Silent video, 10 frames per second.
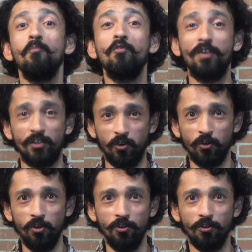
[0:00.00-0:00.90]
Mufat
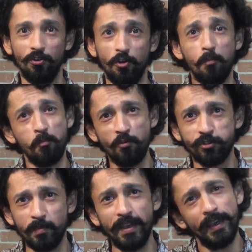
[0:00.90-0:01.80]
khoro,
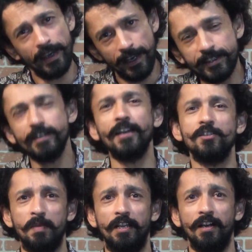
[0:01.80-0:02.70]
muft mein itna hi
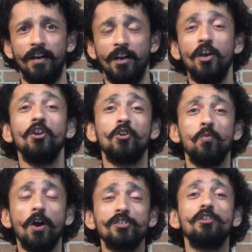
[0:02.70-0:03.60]
milega. To
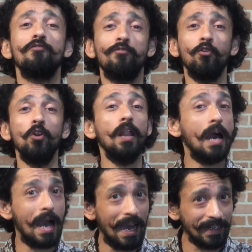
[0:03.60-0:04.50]
watch the full
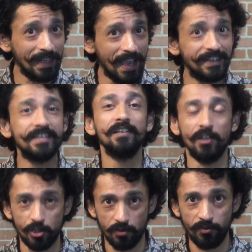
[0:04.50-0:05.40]
unedited
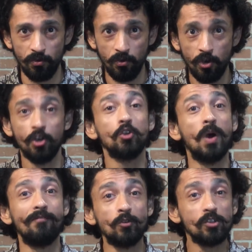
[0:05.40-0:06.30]
interview, you
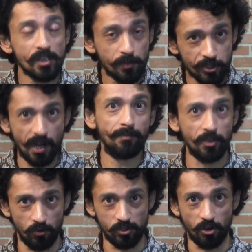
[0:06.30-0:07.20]
have to subscribe
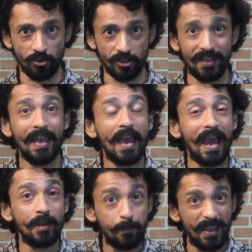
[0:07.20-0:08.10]
to News Laundry
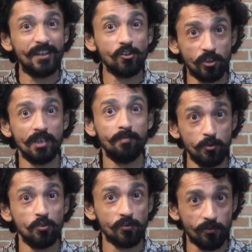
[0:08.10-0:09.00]
and pay to keep
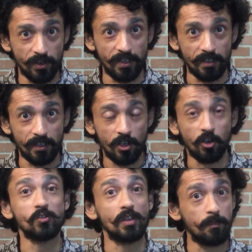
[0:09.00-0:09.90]
news free,
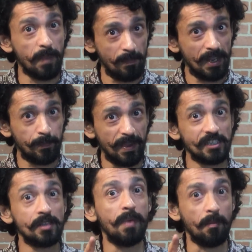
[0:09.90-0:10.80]
because when the public
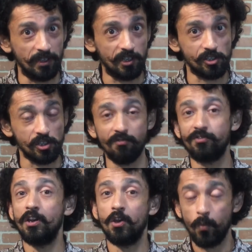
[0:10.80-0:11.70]
pays, the public is
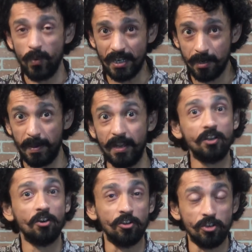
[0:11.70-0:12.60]
served. We
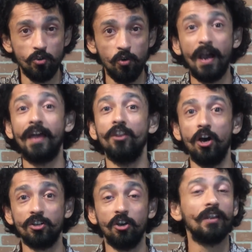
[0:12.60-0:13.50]
depend on you and
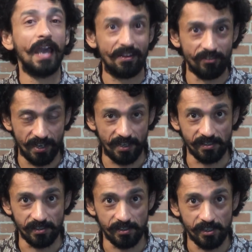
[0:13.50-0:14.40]
not on
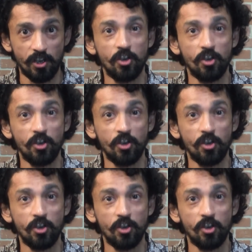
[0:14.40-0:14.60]
advertisers.